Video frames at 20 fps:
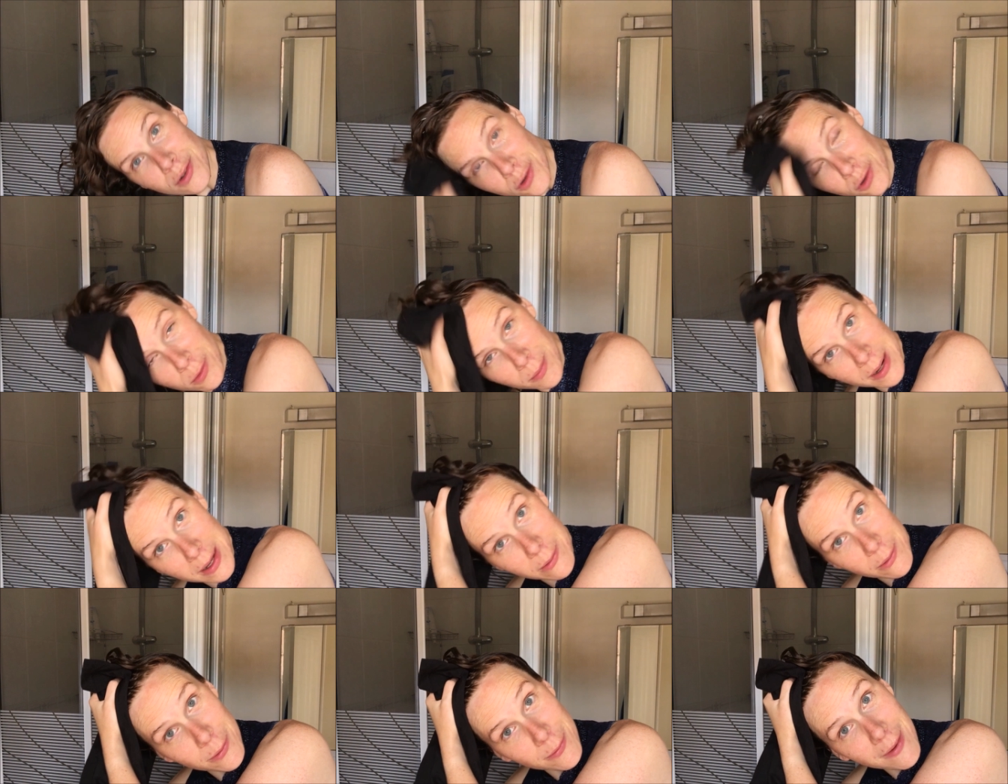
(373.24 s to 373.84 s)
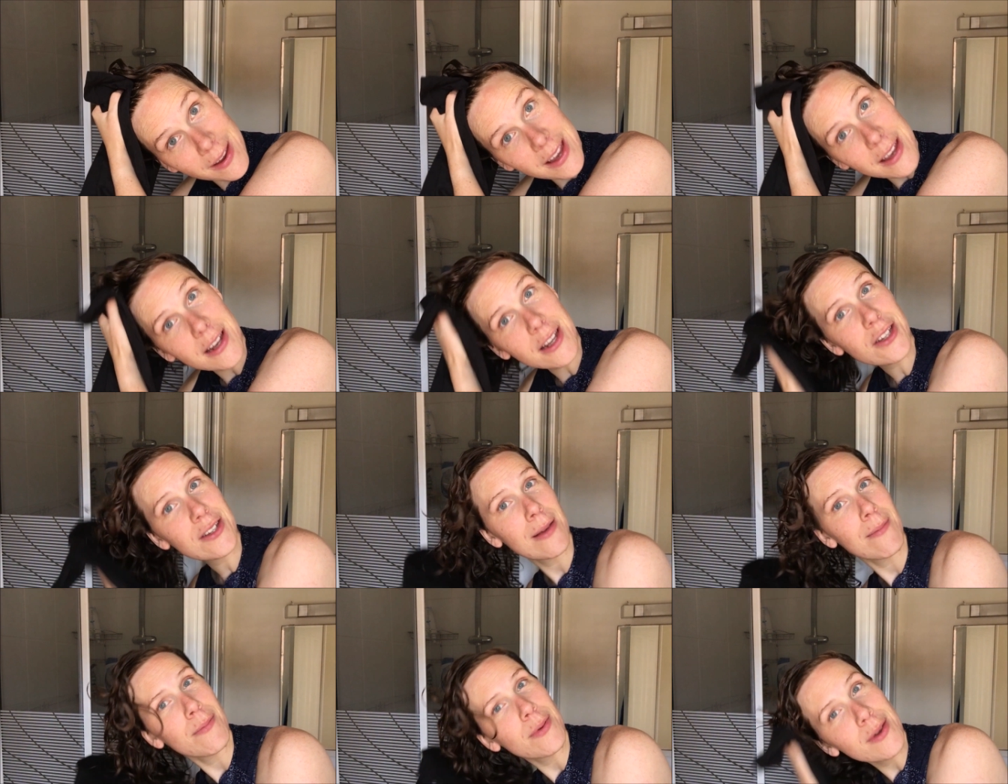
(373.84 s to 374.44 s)
normally with regular
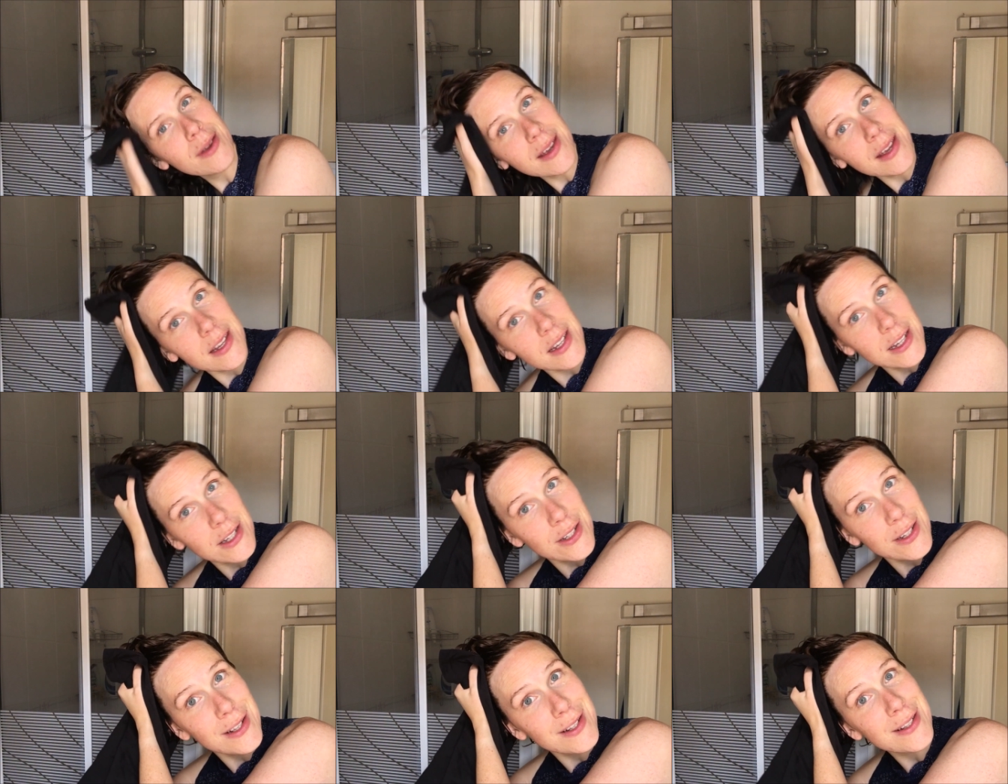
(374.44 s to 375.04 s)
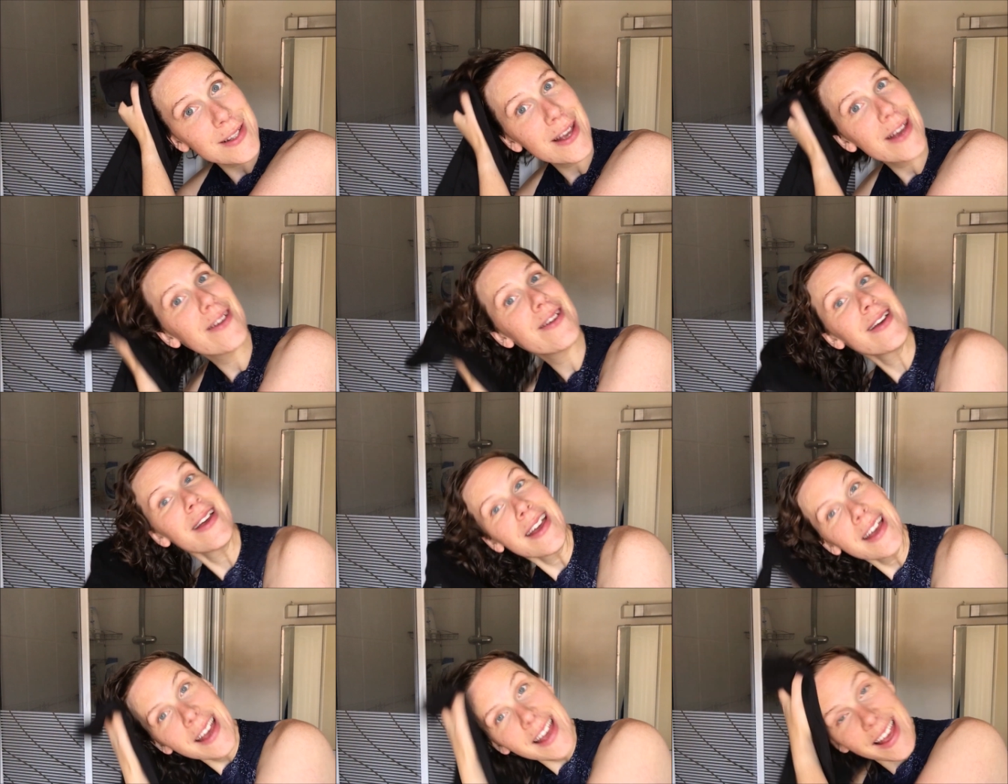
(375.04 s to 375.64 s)
shampoo and conditioner, so
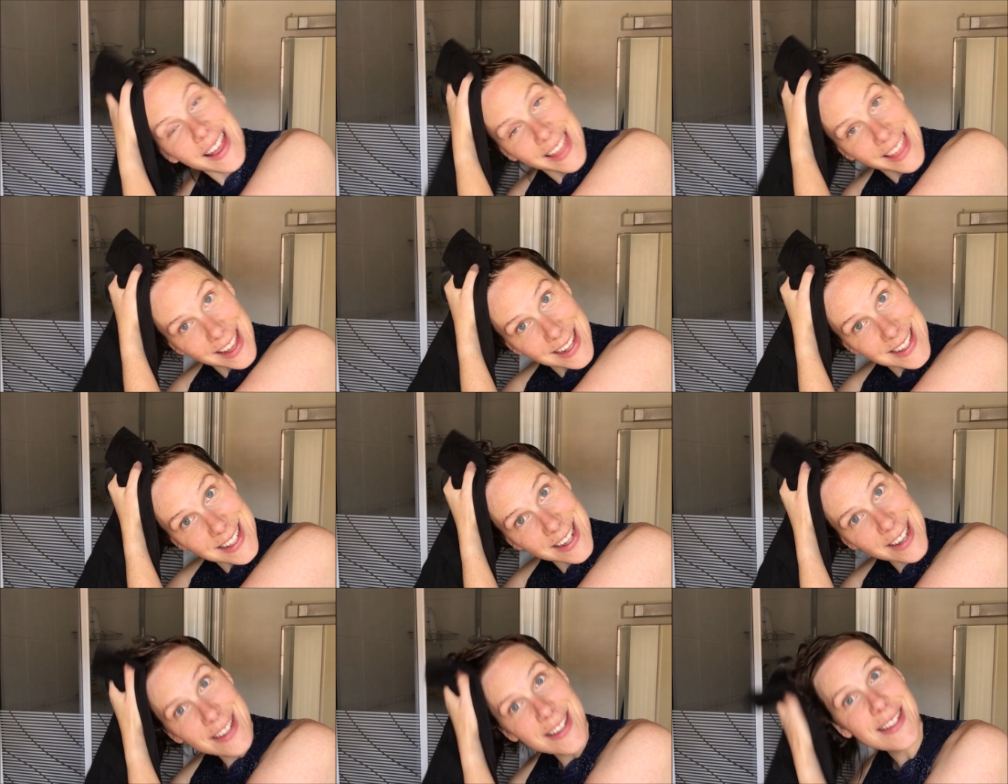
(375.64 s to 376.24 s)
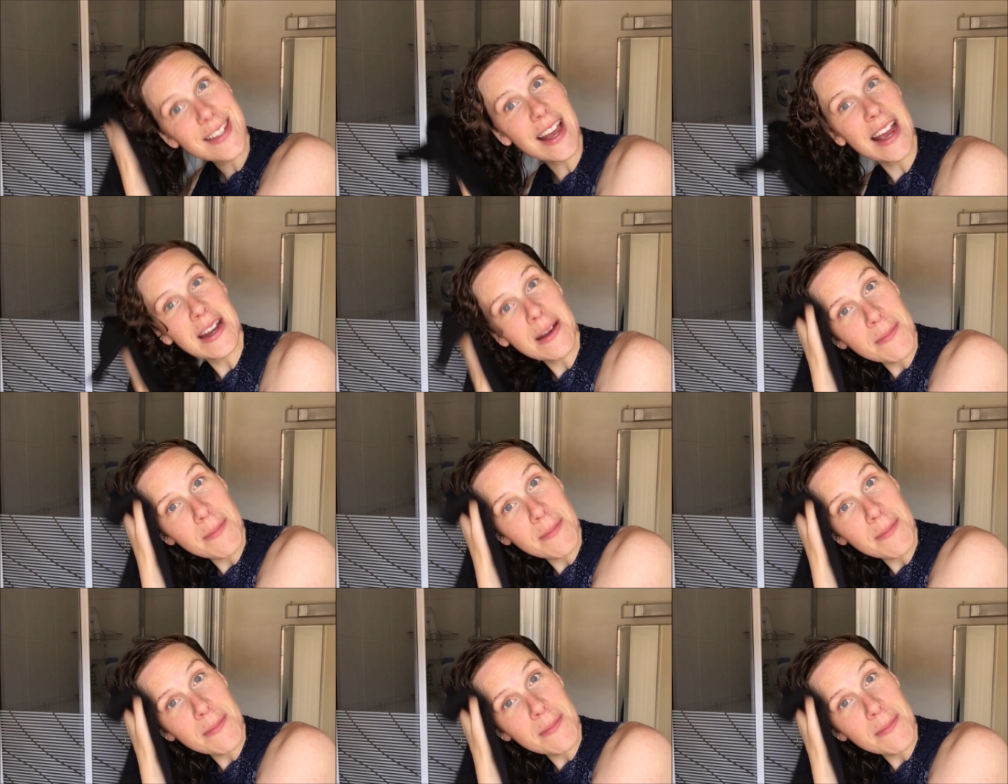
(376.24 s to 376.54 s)
that's a good sign.